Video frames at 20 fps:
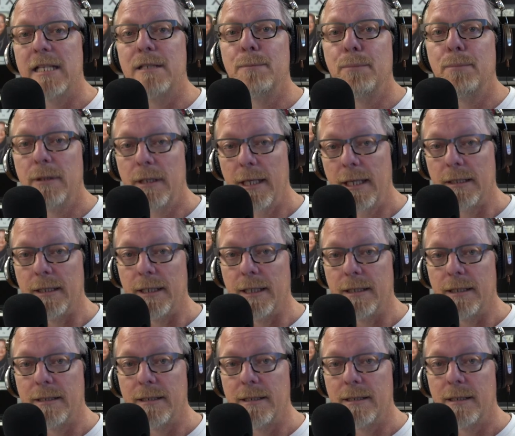
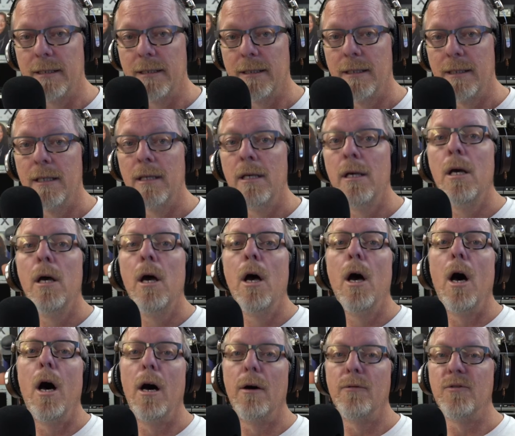playlist
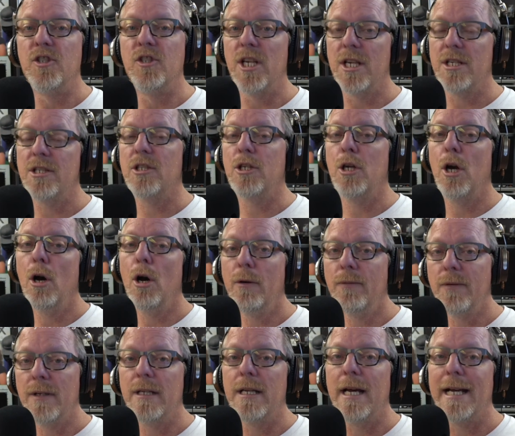of just
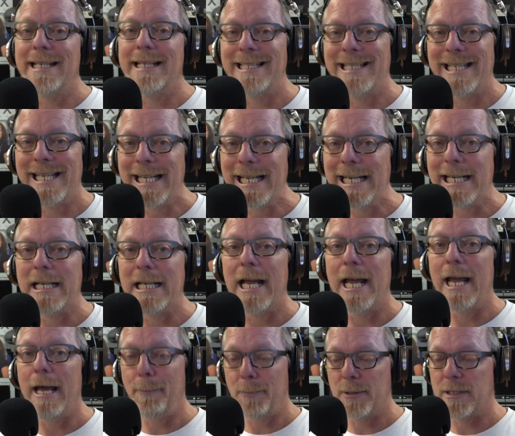COVID-19
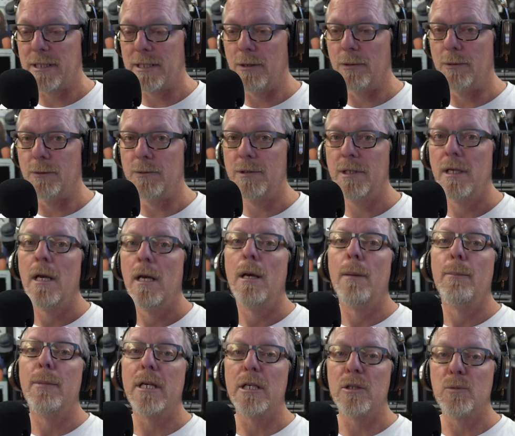episodes
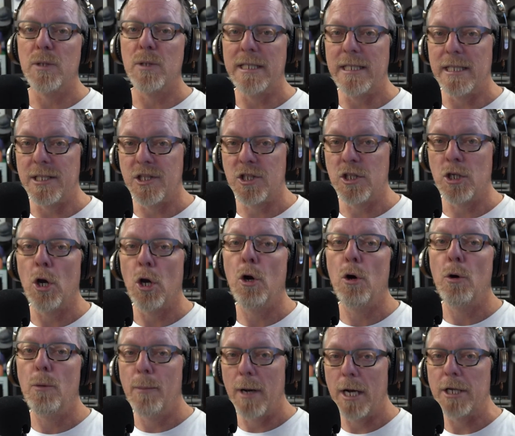because we did
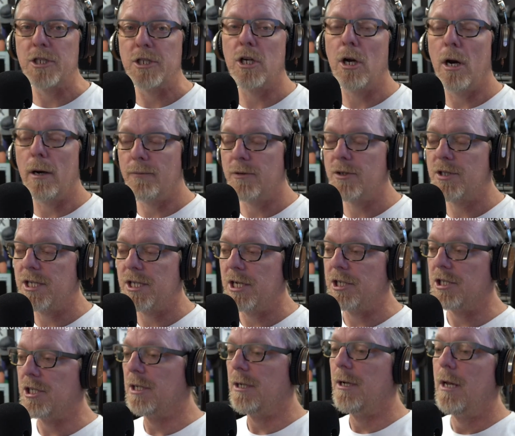so much
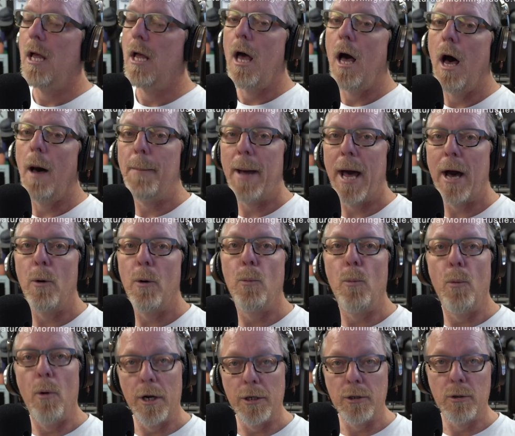conversation about
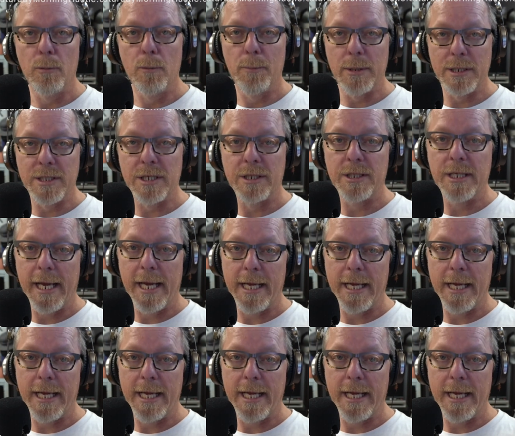what your business